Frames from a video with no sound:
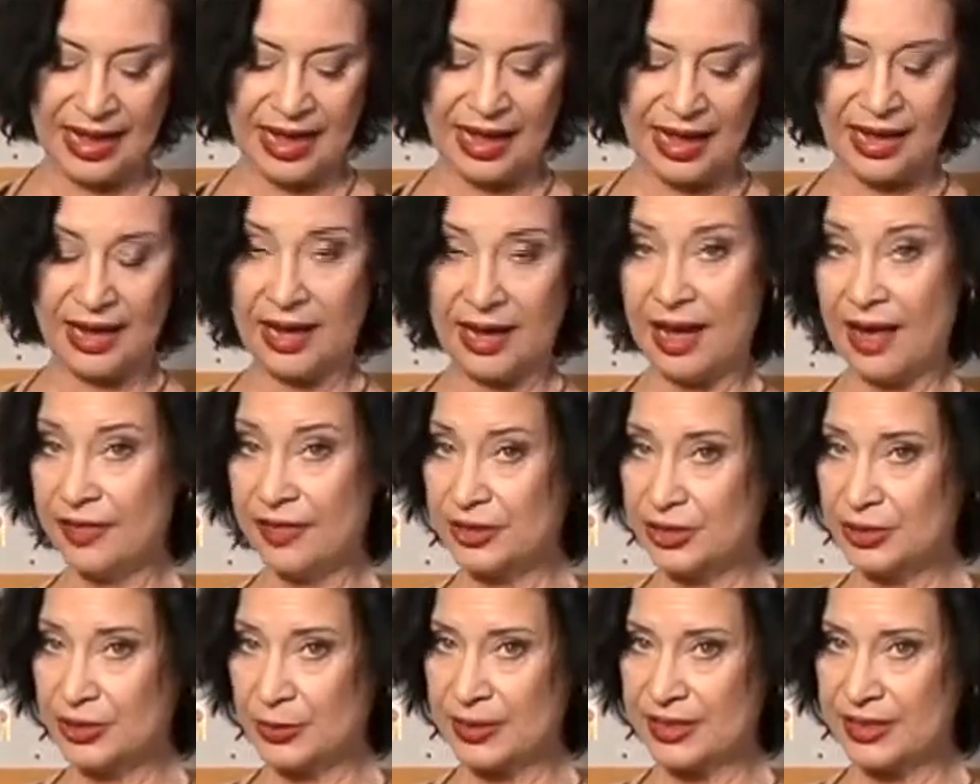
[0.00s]
Other
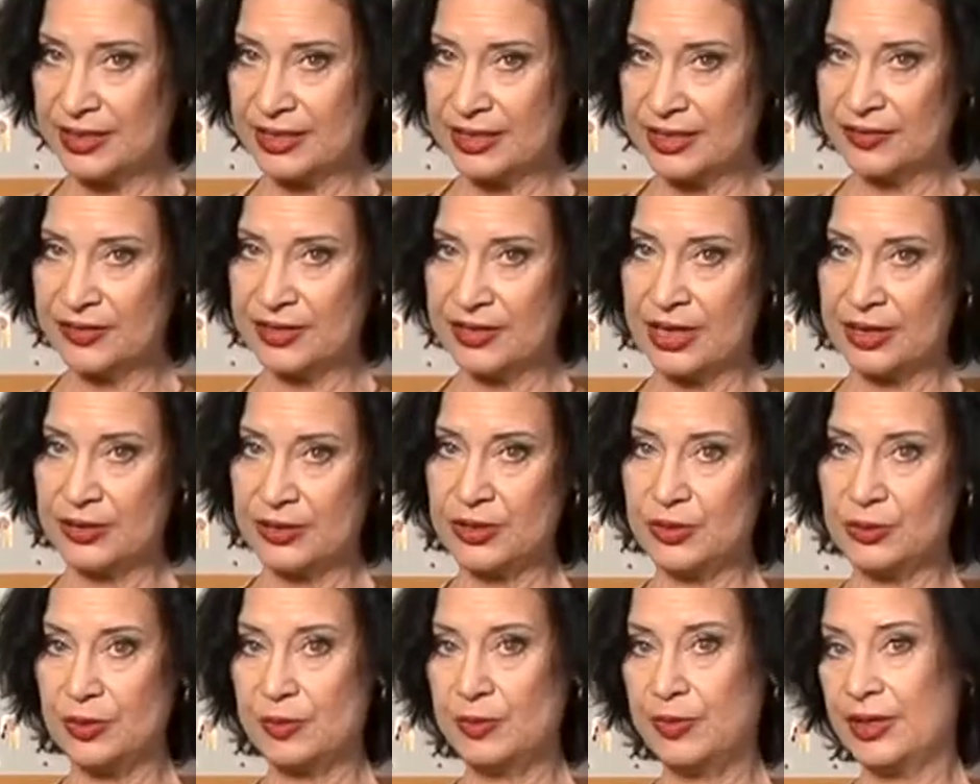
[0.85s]
choices of
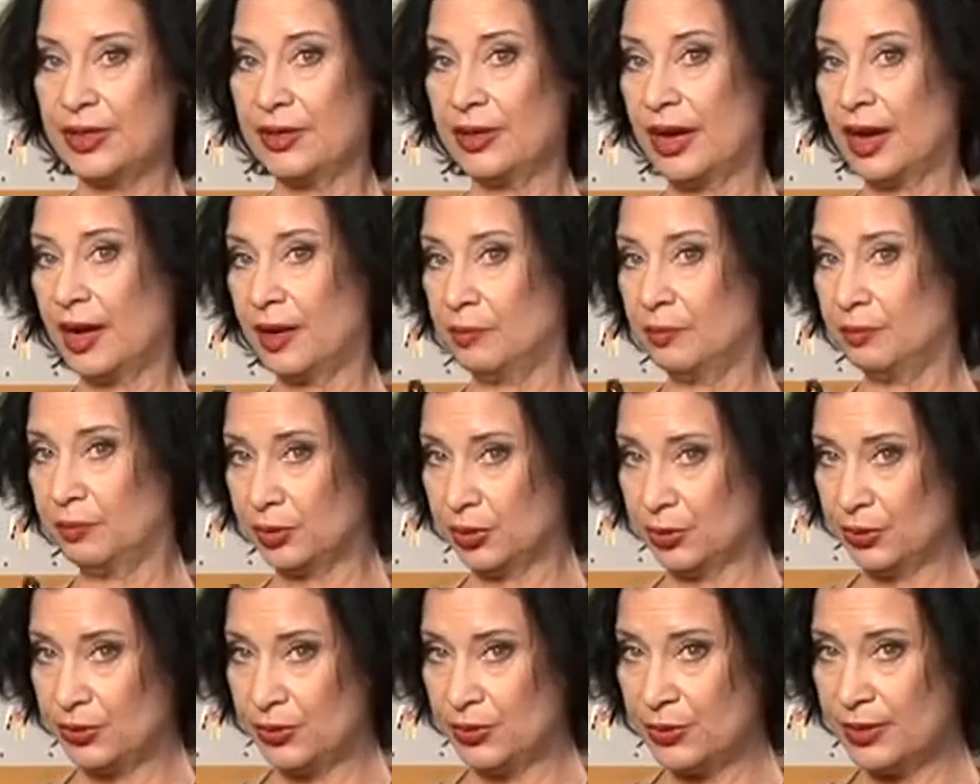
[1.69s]
stones would be a
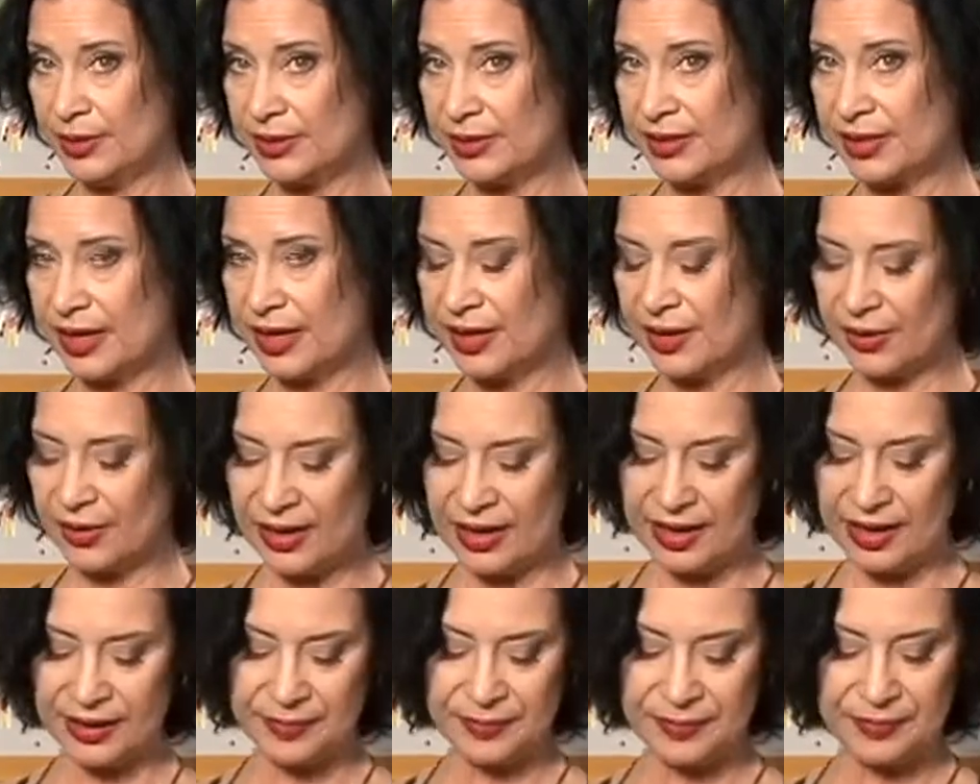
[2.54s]
blue tiger
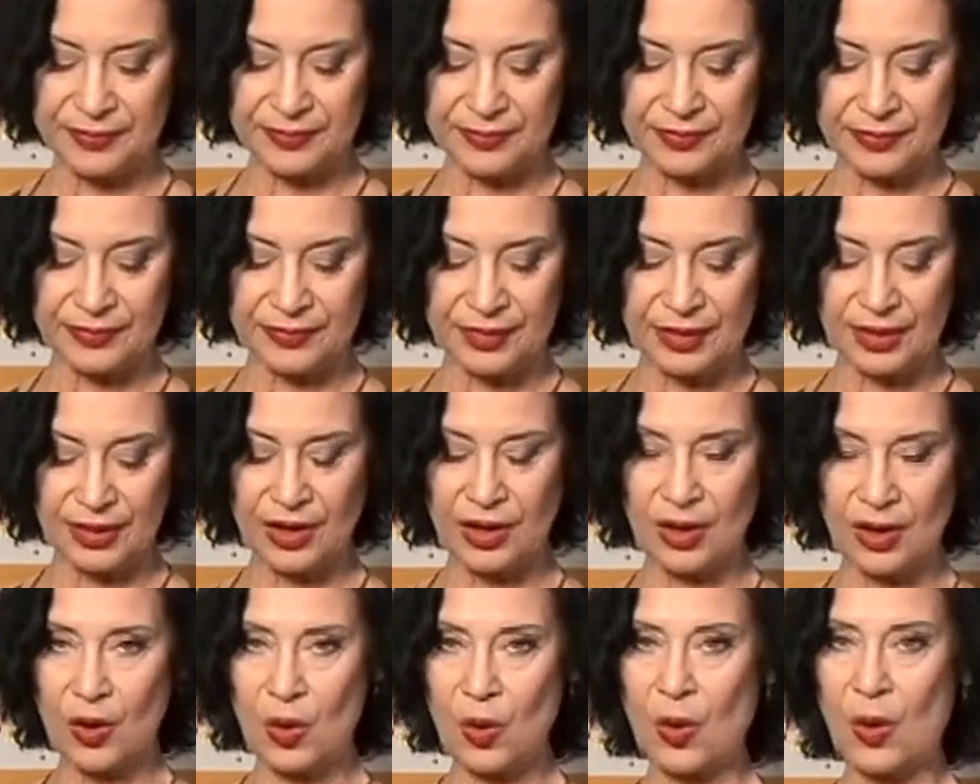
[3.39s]
eye
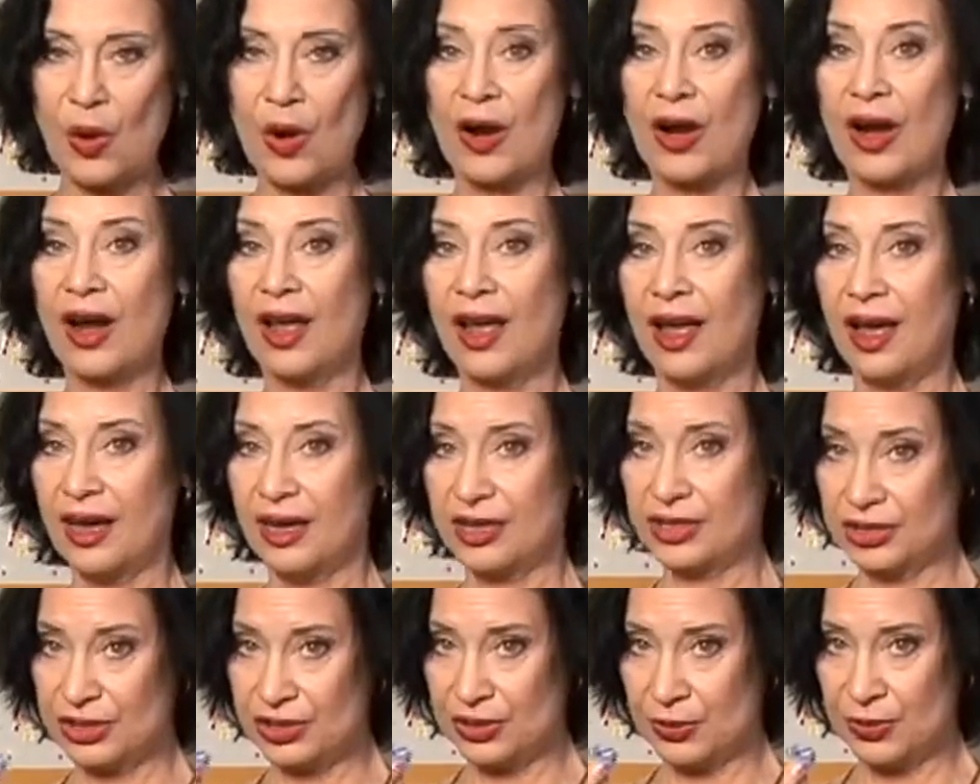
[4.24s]
or
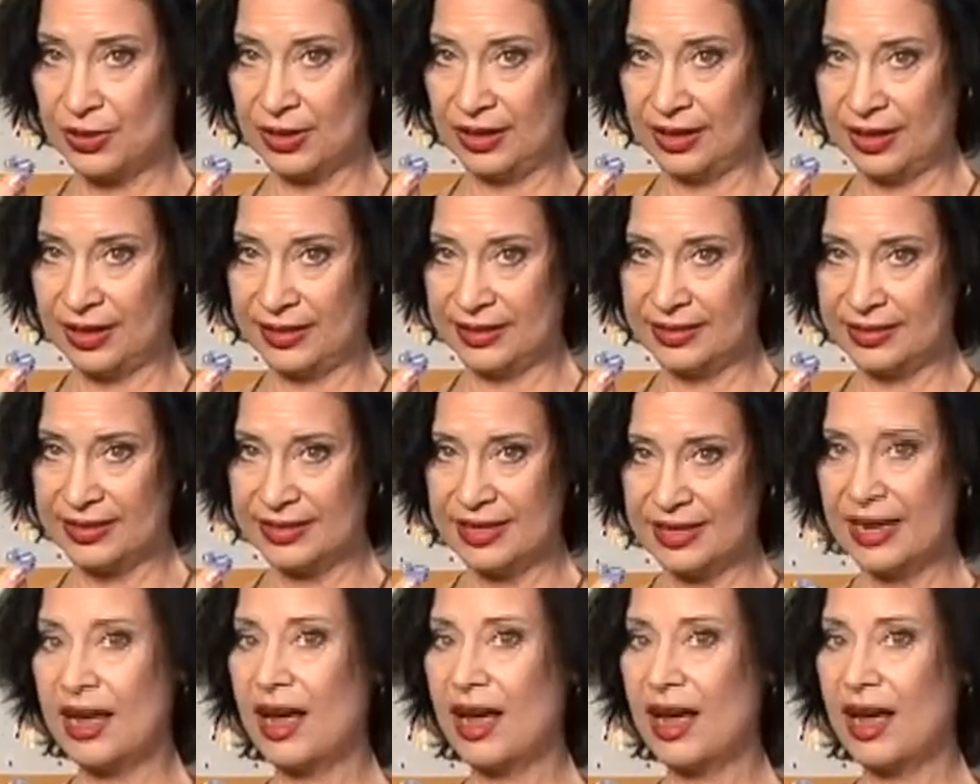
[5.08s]
a sodalite.